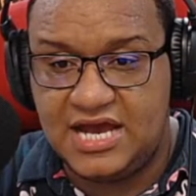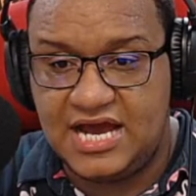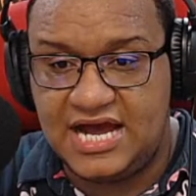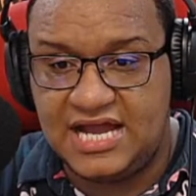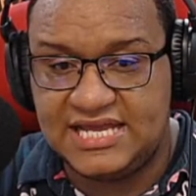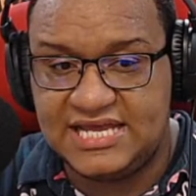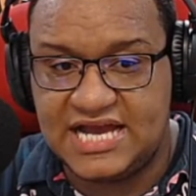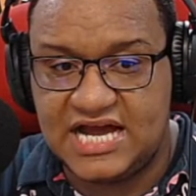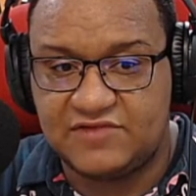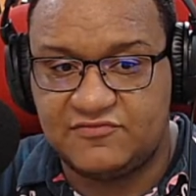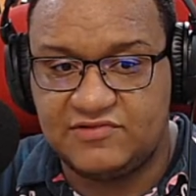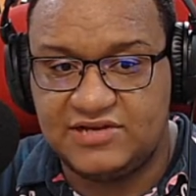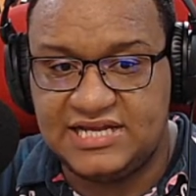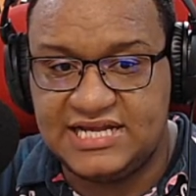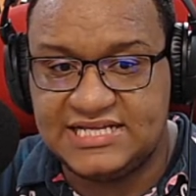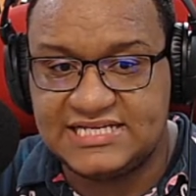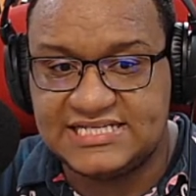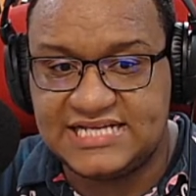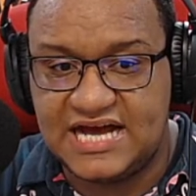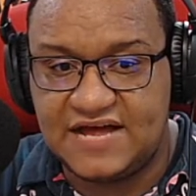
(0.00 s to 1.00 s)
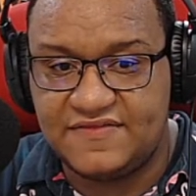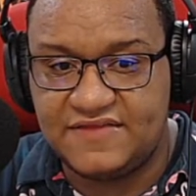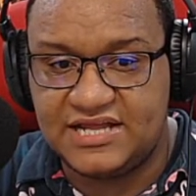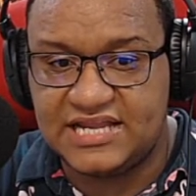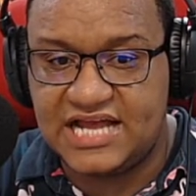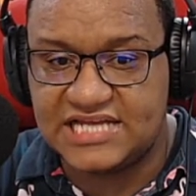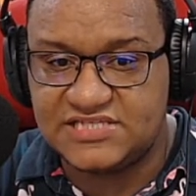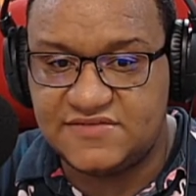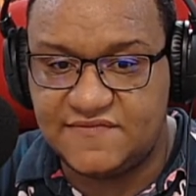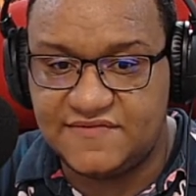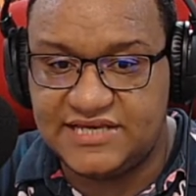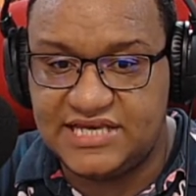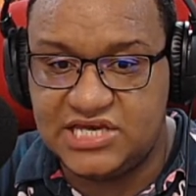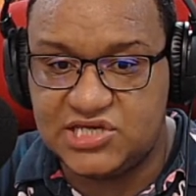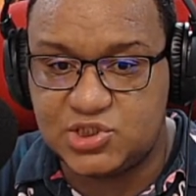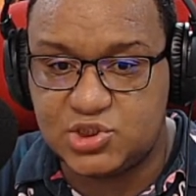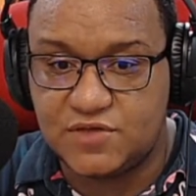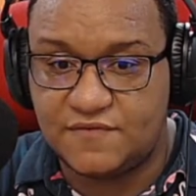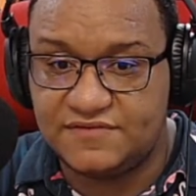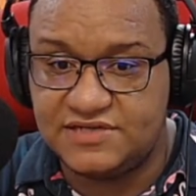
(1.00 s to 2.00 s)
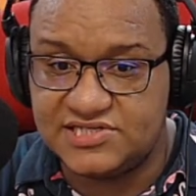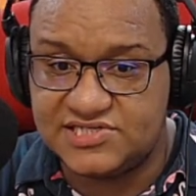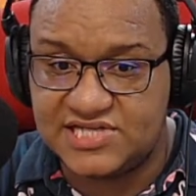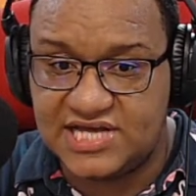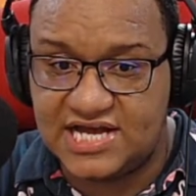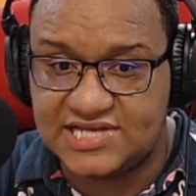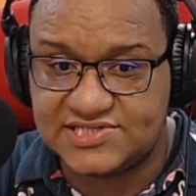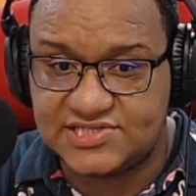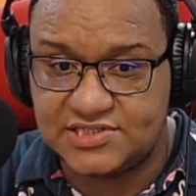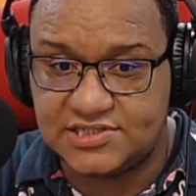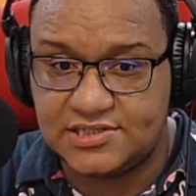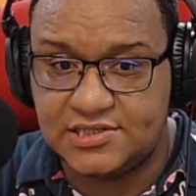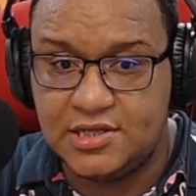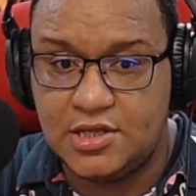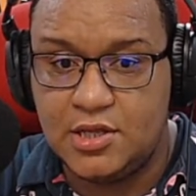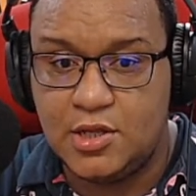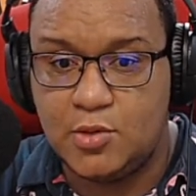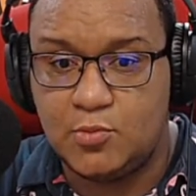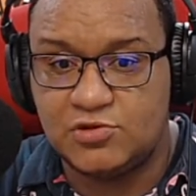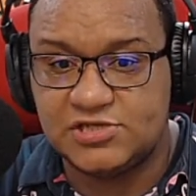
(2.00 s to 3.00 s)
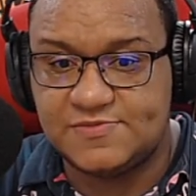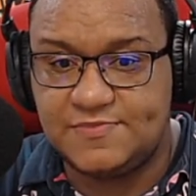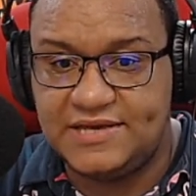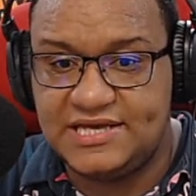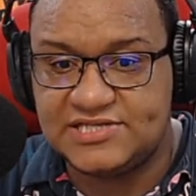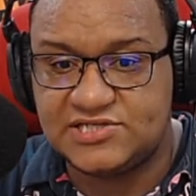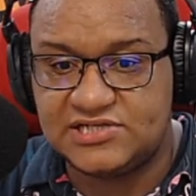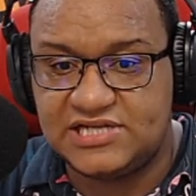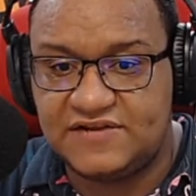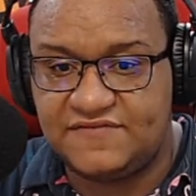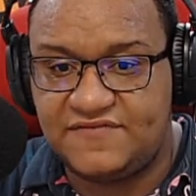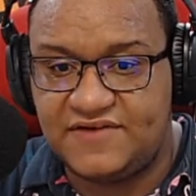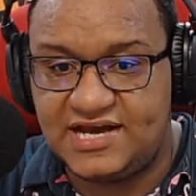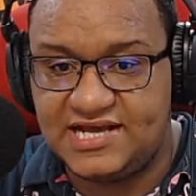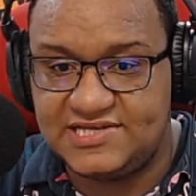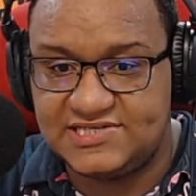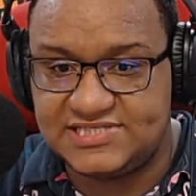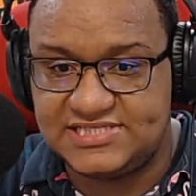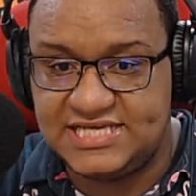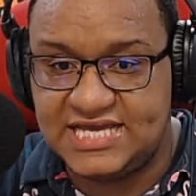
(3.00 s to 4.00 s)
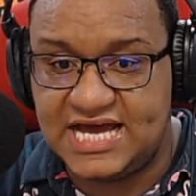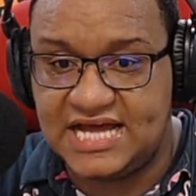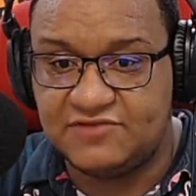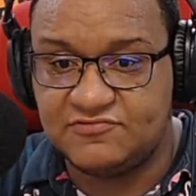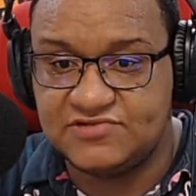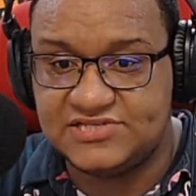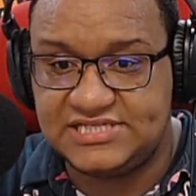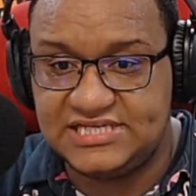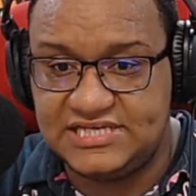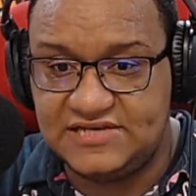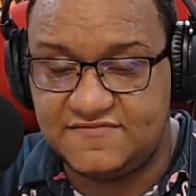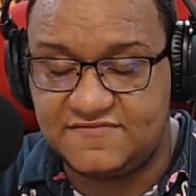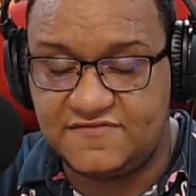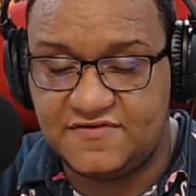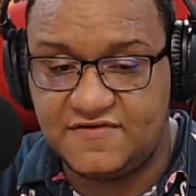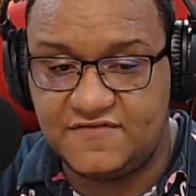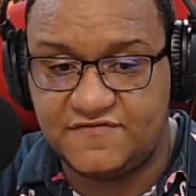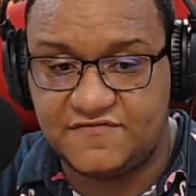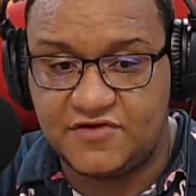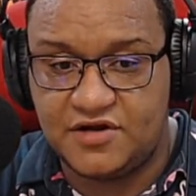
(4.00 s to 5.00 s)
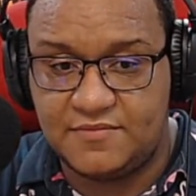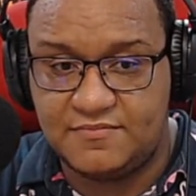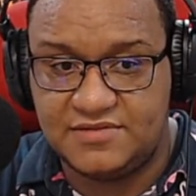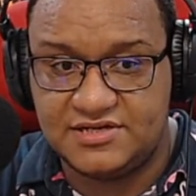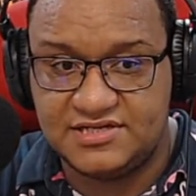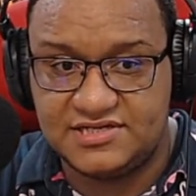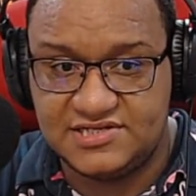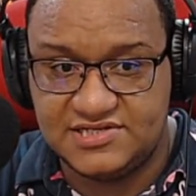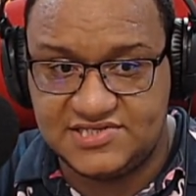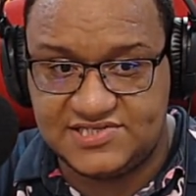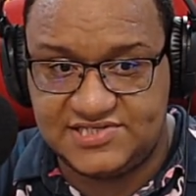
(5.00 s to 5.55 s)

Ali had related that the classification of the disaster was based on advice he had received from the